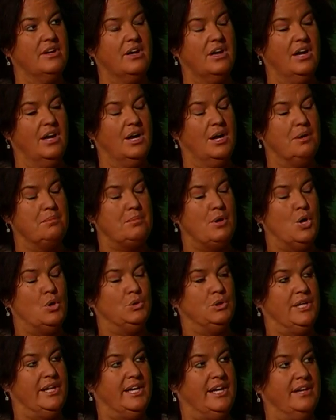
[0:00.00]

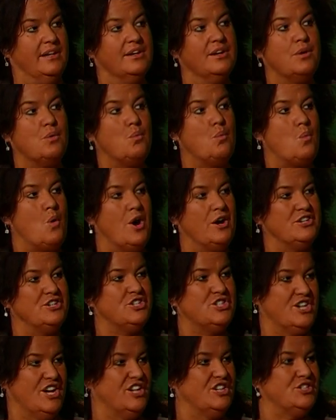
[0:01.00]
only one
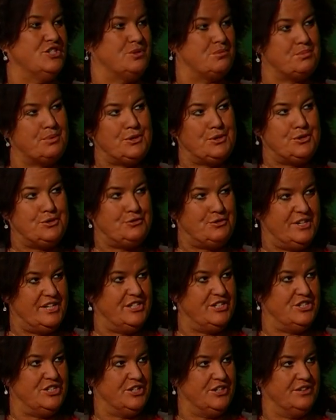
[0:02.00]
shelter per
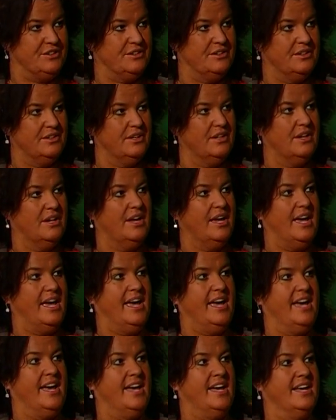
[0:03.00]
region,
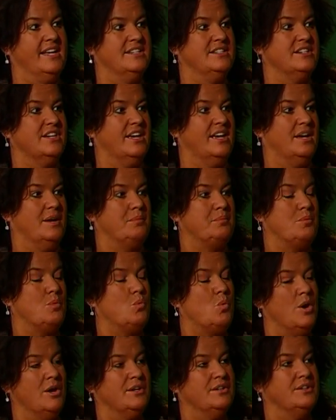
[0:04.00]
and
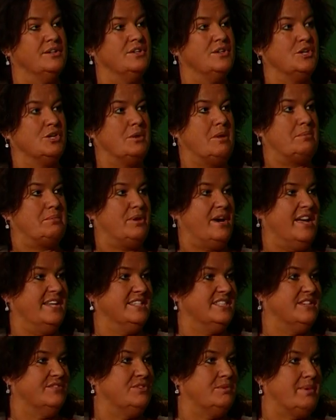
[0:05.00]
one
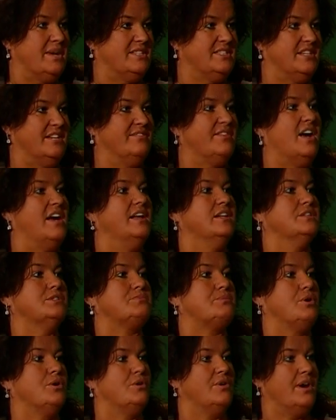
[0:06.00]
comprehensive domestic violence
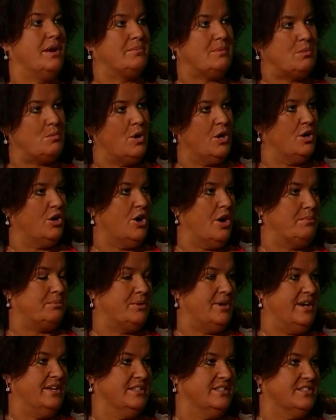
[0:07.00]
program and one
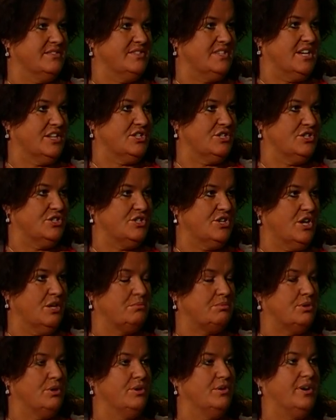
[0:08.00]
comprehensive sexual assault
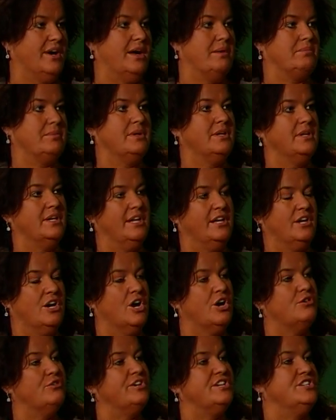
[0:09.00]
program. In
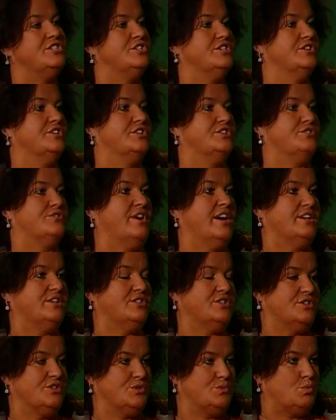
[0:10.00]
our region, the
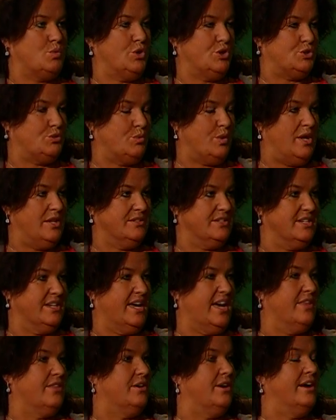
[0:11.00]
directors worked well
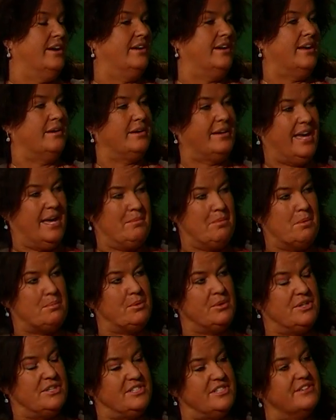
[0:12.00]
together and came up
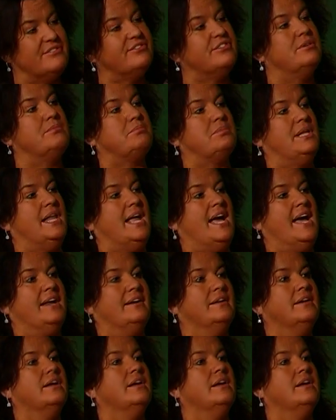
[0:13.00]
with a different plan,